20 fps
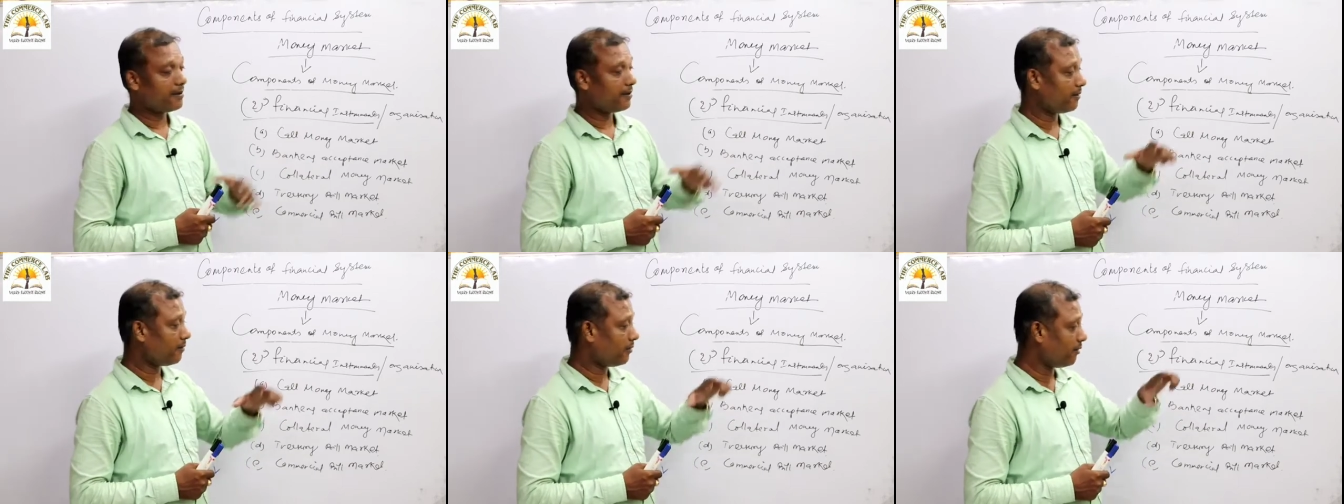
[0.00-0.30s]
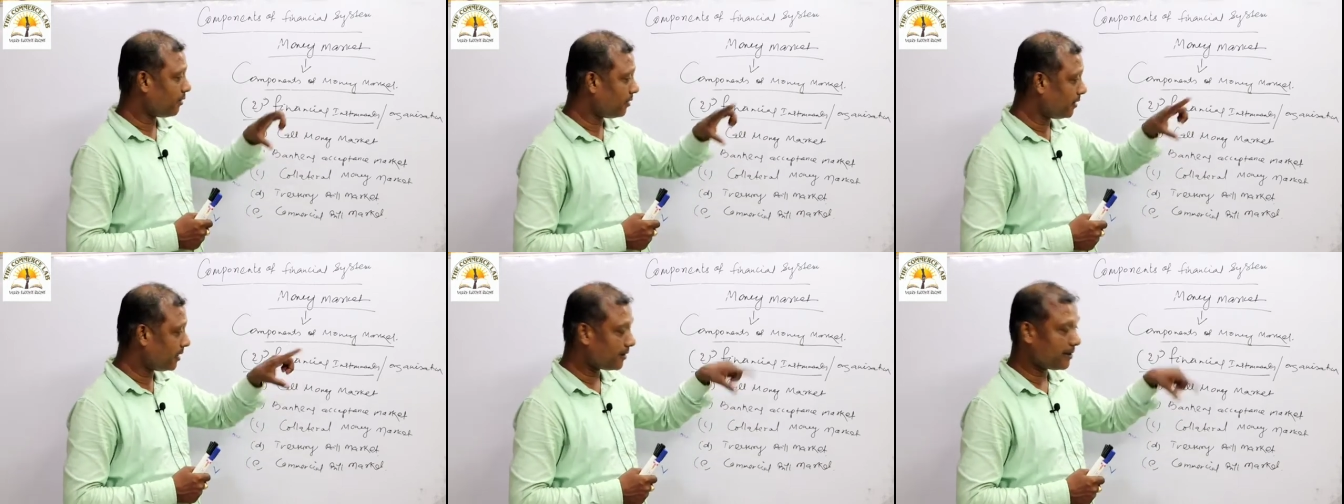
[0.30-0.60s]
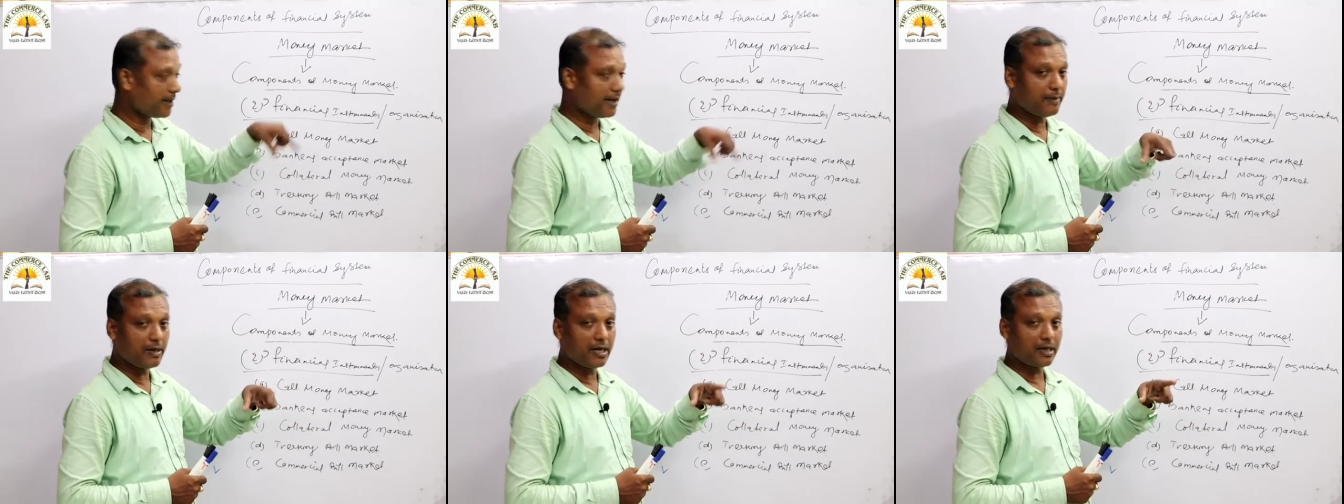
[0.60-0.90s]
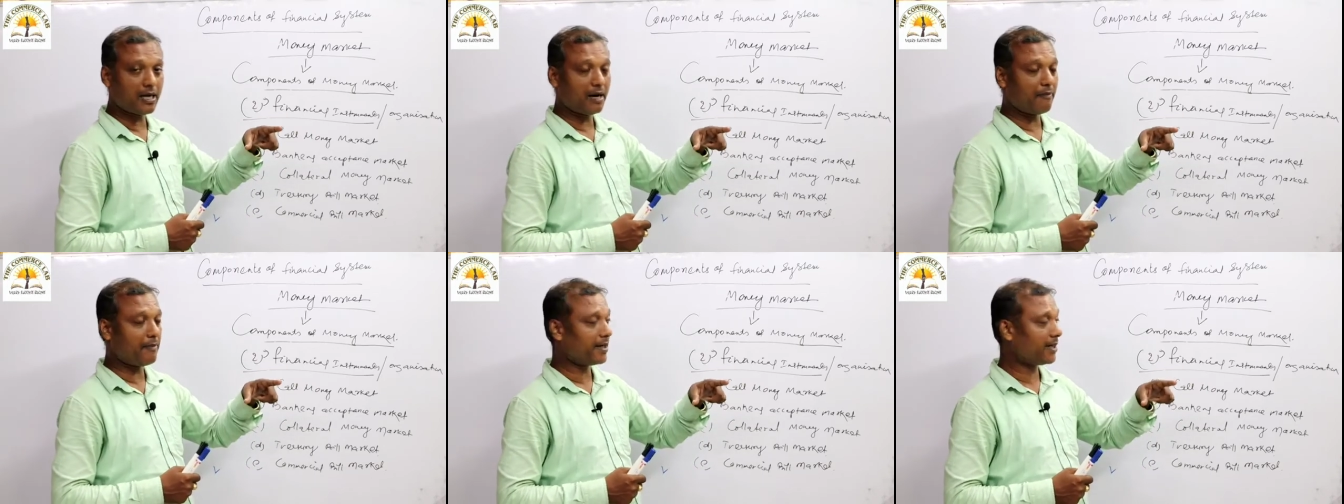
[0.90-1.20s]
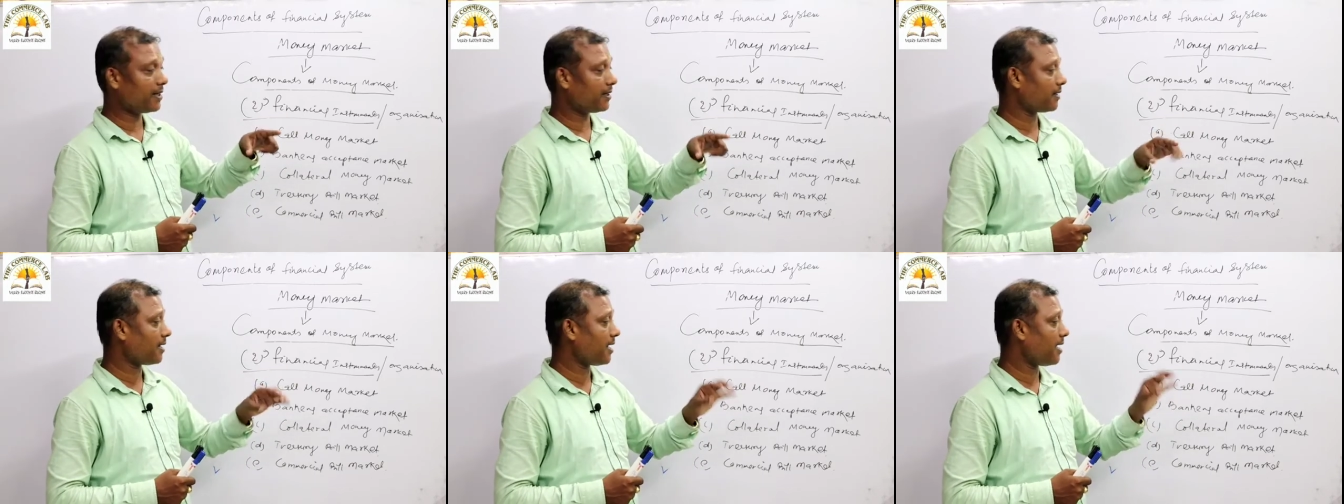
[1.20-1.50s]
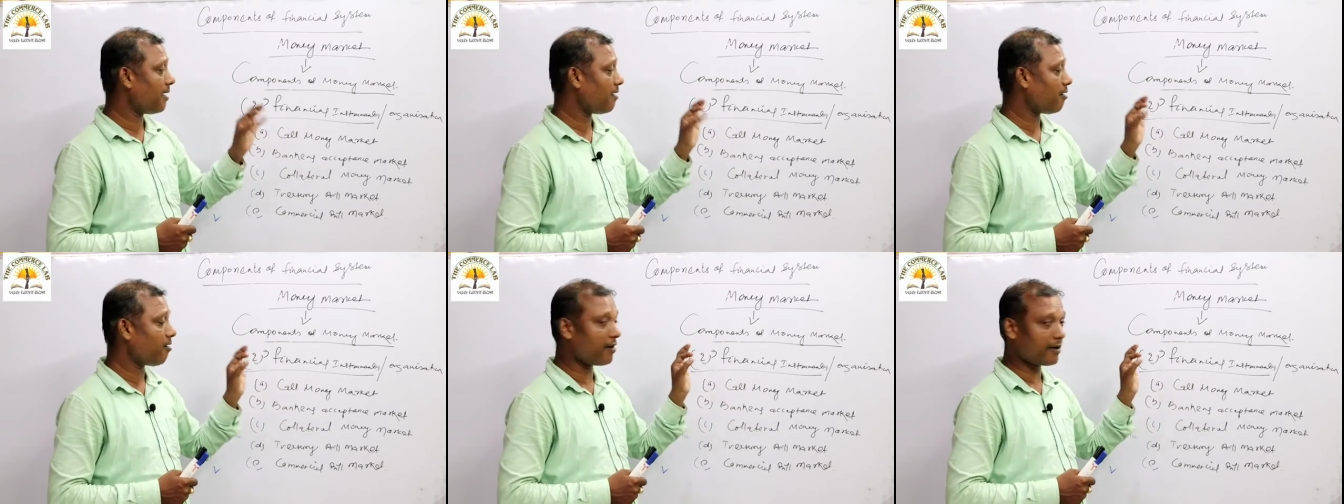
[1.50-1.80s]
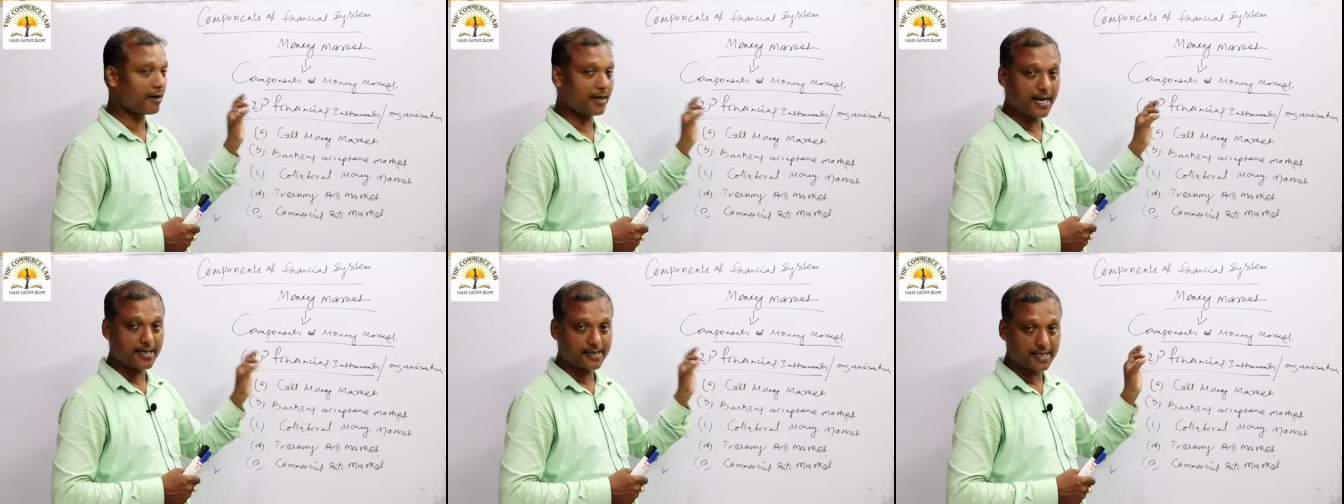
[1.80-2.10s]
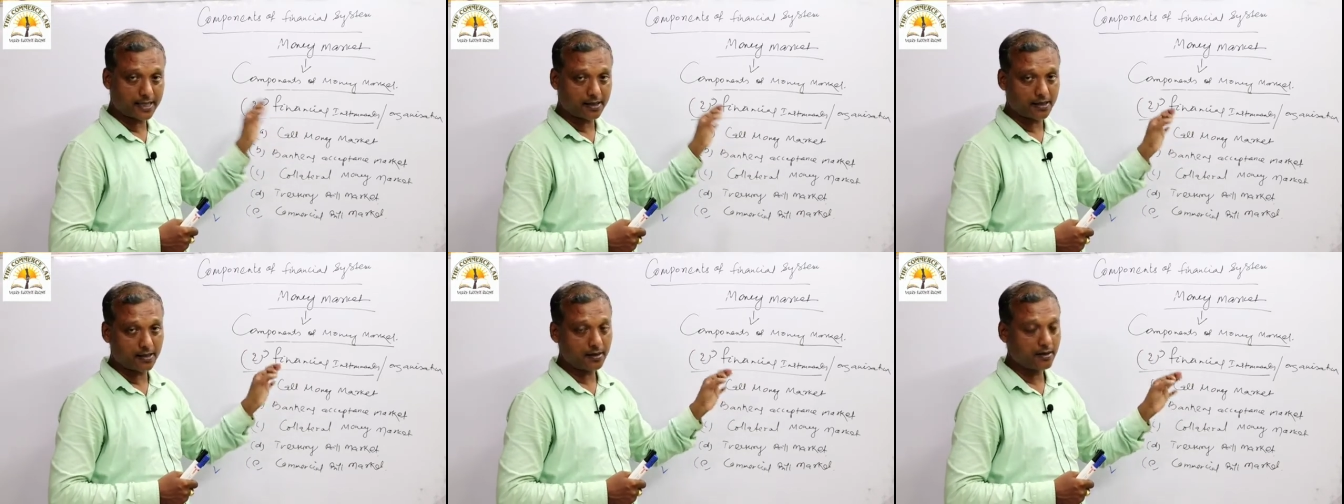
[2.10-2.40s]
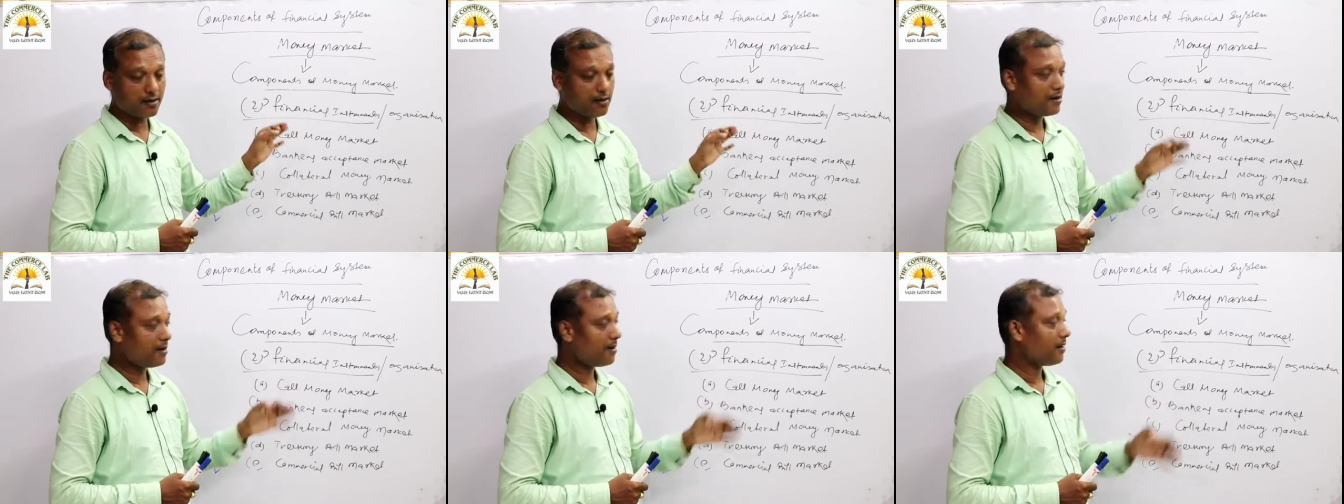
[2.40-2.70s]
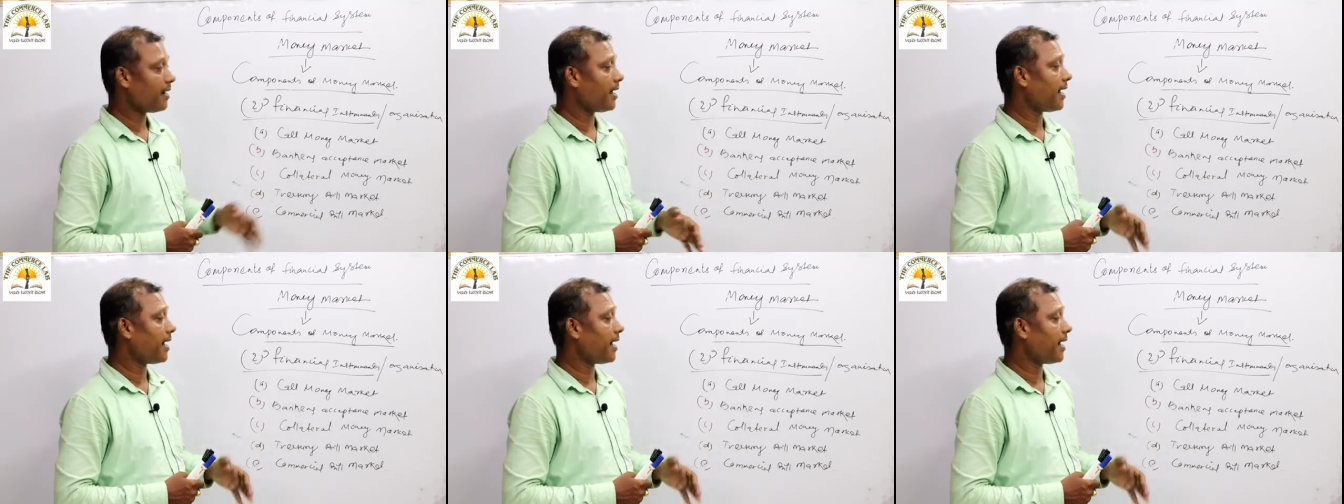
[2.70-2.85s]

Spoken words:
The 3 will come under the organized sector,